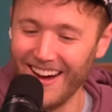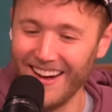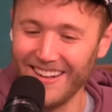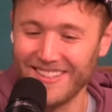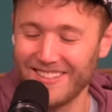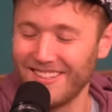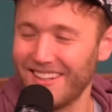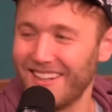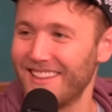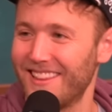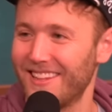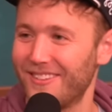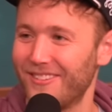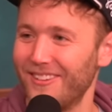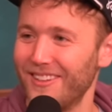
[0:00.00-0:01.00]
I was just looking at
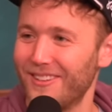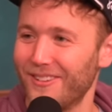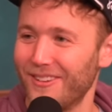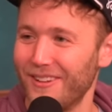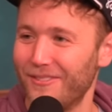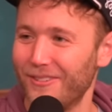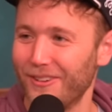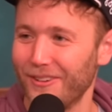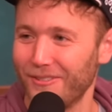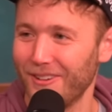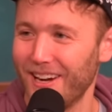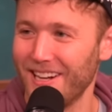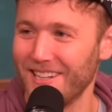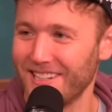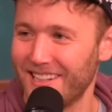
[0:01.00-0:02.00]
the 2024
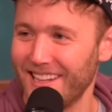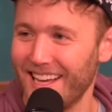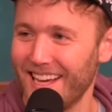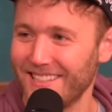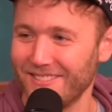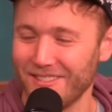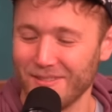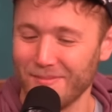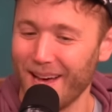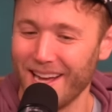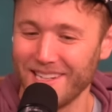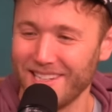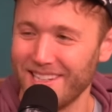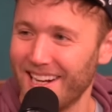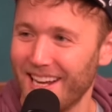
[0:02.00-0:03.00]
free agent class. I was
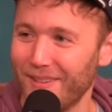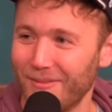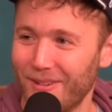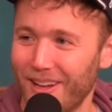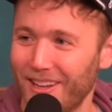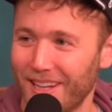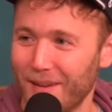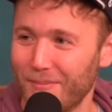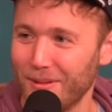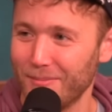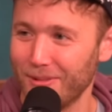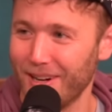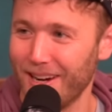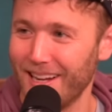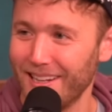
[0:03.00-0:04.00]
imagining him calling up
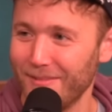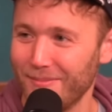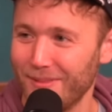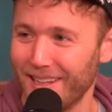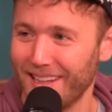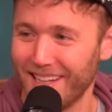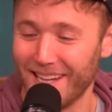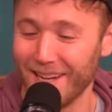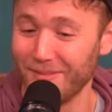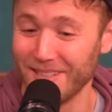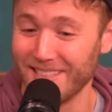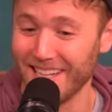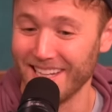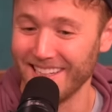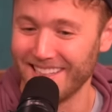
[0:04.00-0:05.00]
LeBron and being like, "Come to
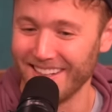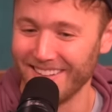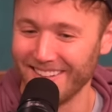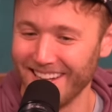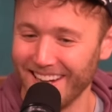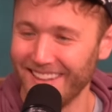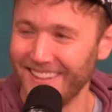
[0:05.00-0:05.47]
San Antonio."